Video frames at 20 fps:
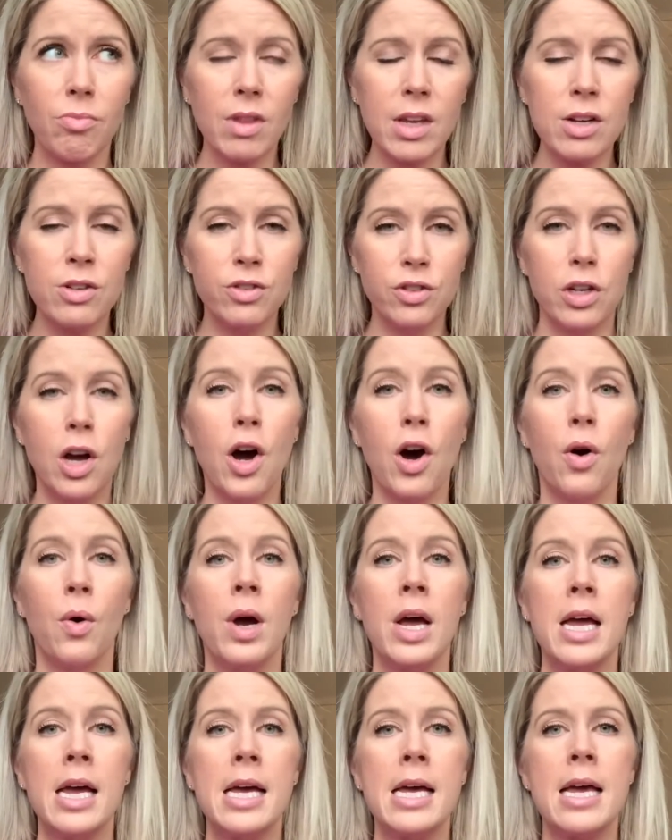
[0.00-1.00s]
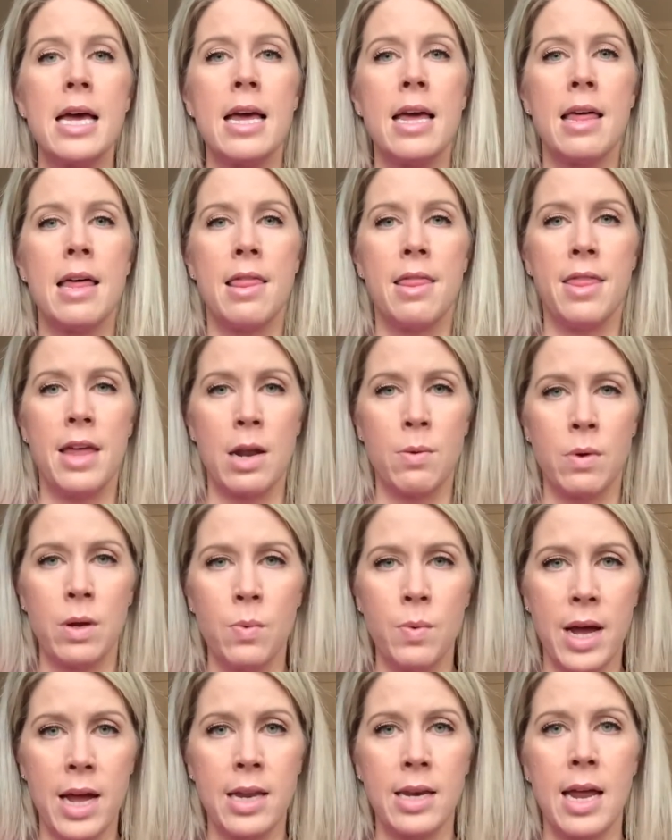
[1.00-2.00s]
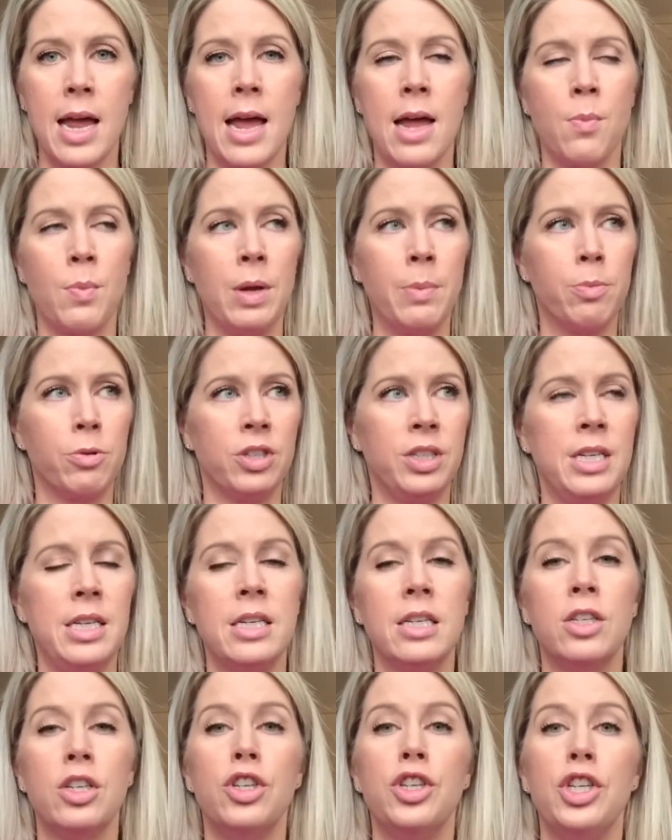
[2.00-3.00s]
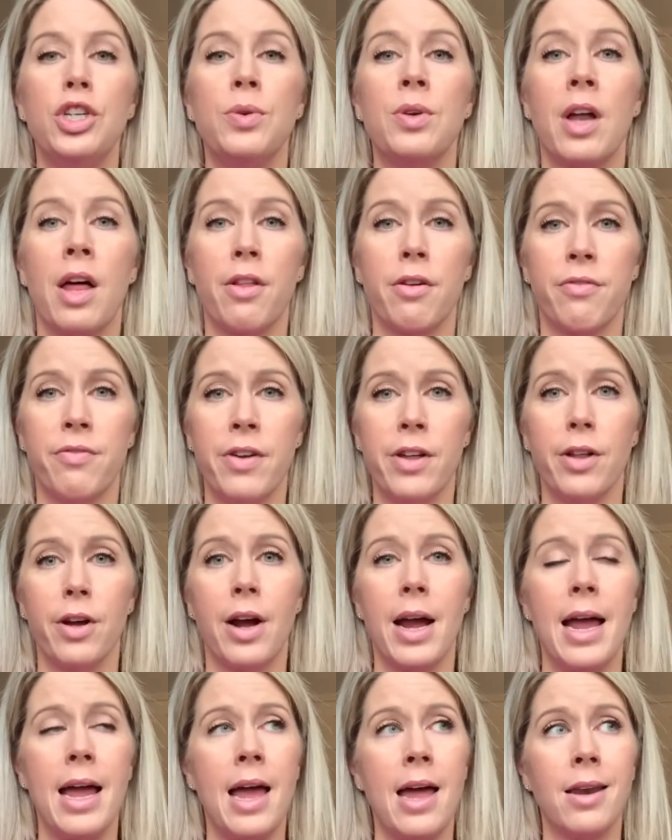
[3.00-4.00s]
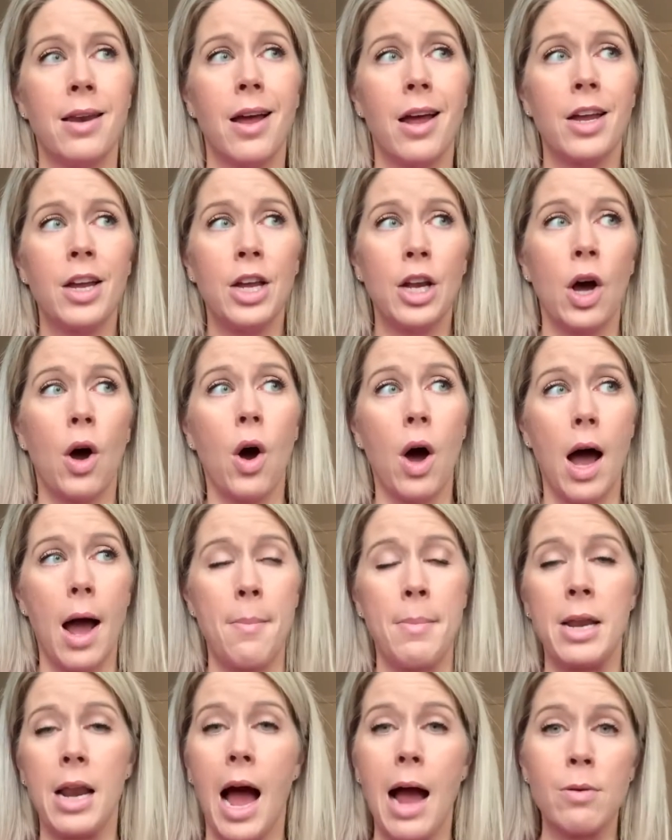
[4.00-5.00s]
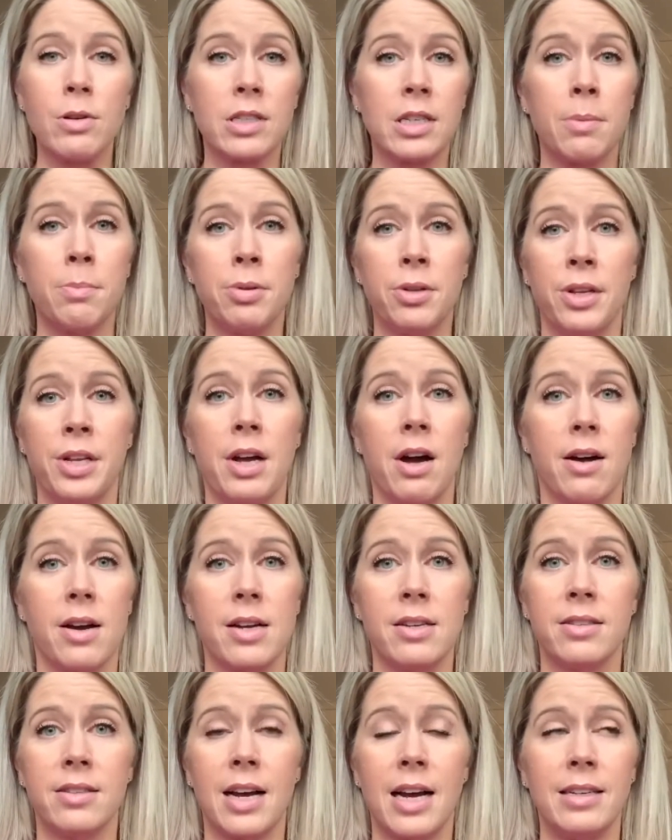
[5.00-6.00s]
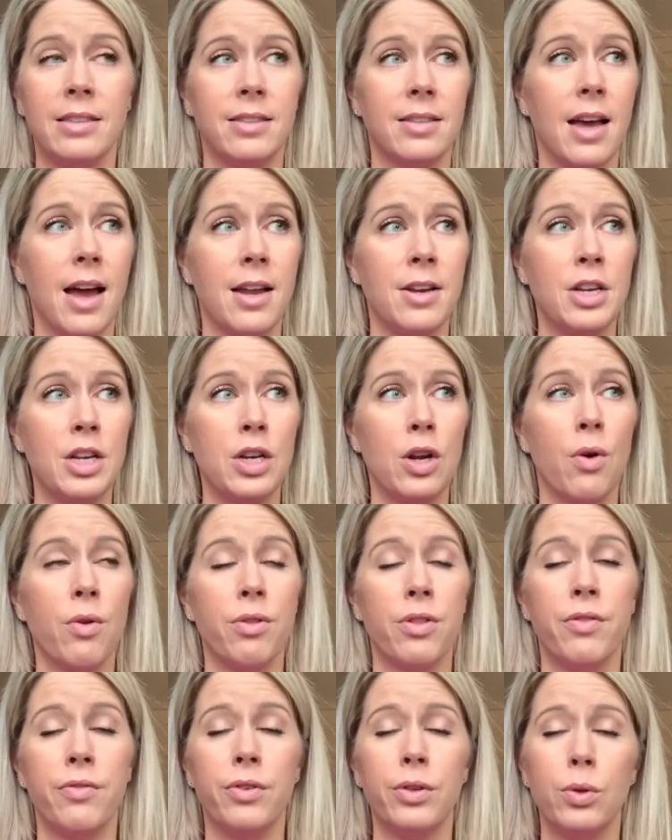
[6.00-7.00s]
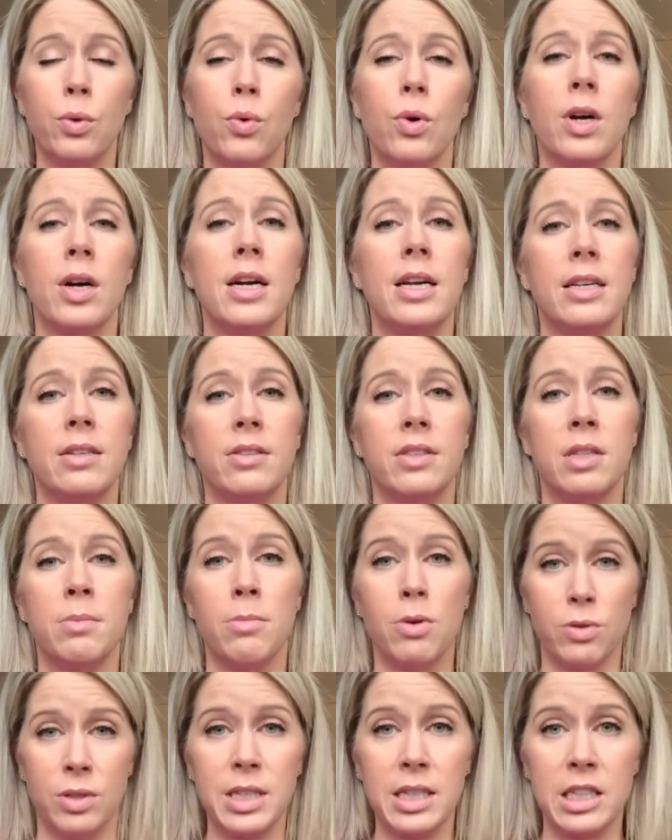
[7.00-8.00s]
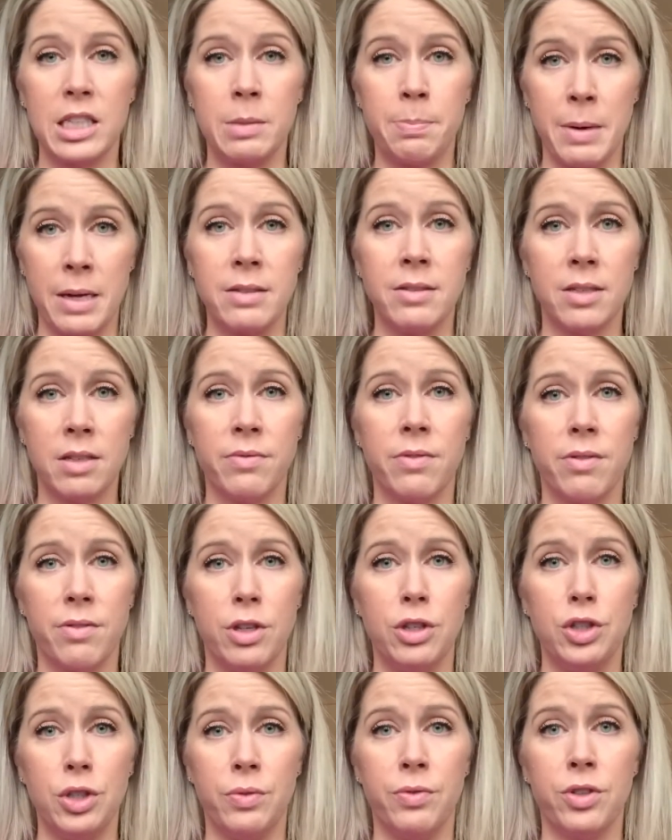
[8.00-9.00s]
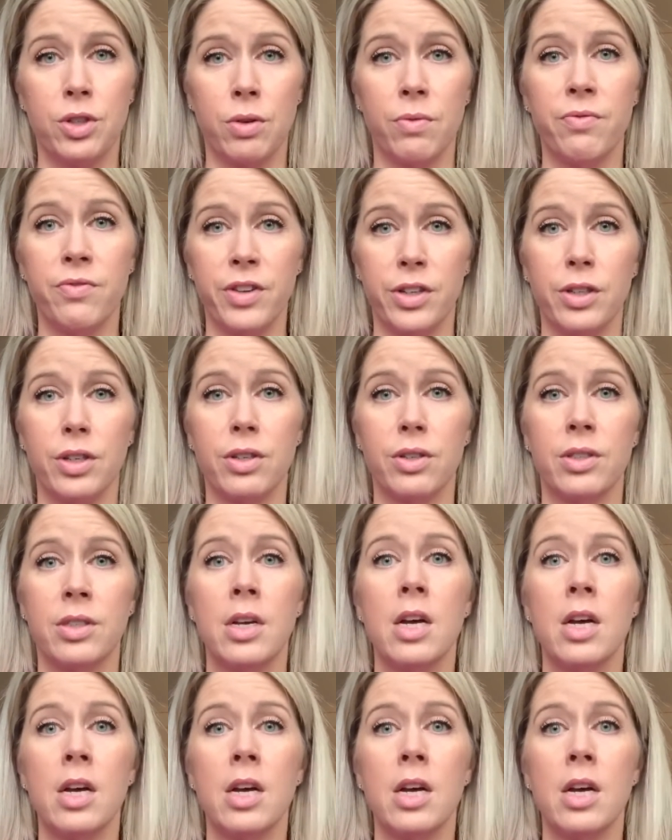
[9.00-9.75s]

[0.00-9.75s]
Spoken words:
So then we went and we proceeded to do another filler. And, I was completely honest. I said, the velour is the most expensive of the Juvaderm fillers